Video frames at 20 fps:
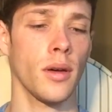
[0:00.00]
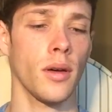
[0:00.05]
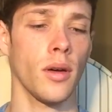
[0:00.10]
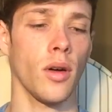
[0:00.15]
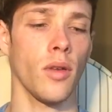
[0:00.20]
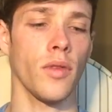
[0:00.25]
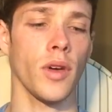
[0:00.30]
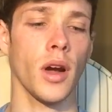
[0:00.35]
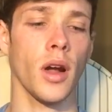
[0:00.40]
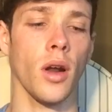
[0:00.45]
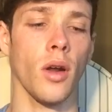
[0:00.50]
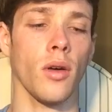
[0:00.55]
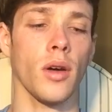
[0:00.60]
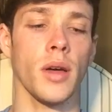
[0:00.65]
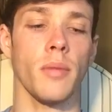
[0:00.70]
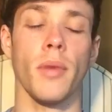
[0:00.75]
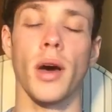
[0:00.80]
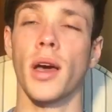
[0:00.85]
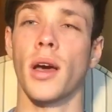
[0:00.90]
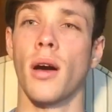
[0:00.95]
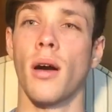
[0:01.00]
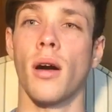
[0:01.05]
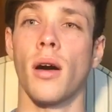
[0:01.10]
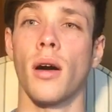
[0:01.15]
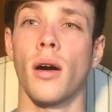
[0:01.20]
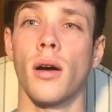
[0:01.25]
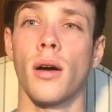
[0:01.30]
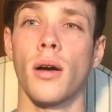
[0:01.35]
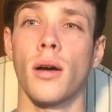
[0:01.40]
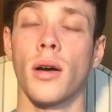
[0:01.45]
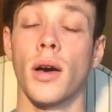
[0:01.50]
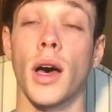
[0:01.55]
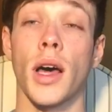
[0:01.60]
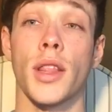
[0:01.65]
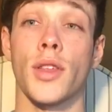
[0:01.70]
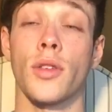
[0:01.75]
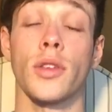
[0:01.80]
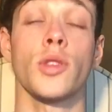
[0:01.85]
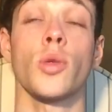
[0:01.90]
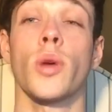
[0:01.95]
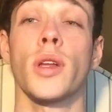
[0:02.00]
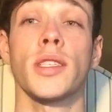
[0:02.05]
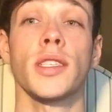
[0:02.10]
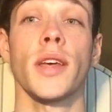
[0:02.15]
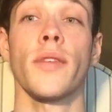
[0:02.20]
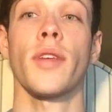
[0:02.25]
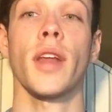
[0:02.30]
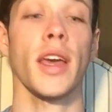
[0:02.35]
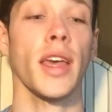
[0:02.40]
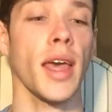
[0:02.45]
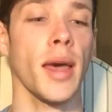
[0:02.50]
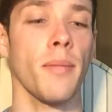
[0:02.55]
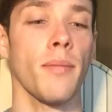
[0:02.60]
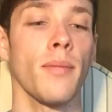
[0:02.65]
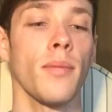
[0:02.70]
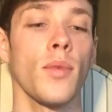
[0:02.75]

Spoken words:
a clock in my car at 3:27 a.m.